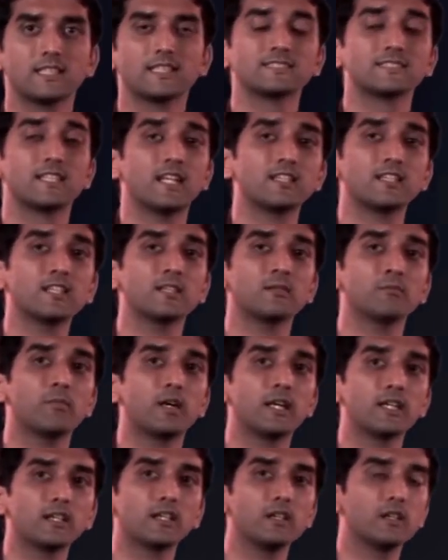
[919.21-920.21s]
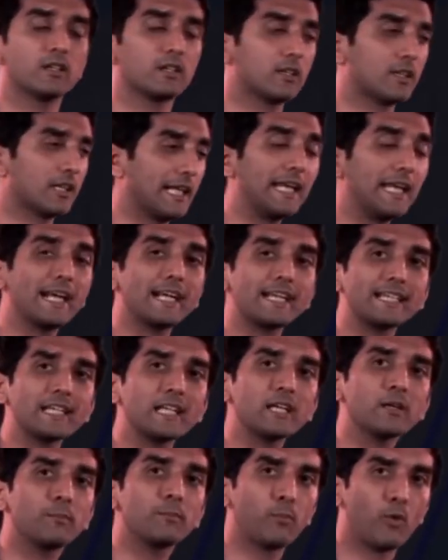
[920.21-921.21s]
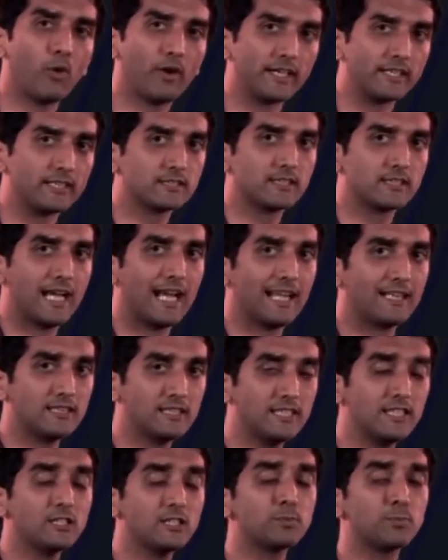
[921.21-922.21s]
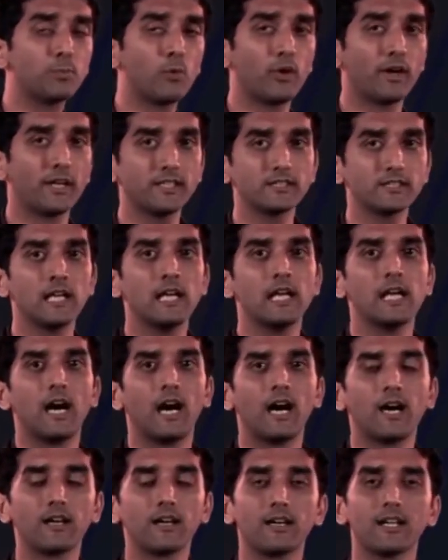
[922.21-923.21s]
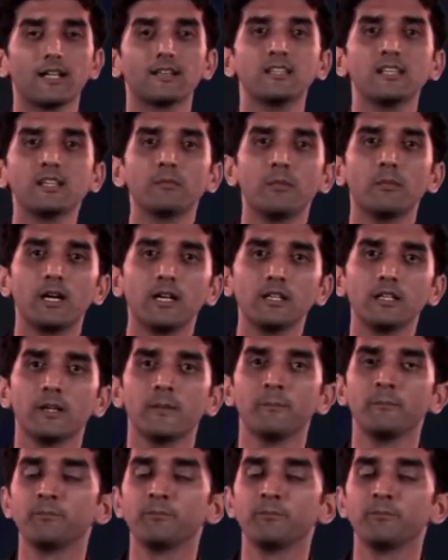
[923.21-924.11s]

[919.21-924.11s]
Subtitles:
is nothing but connecting points, and these points are nothing but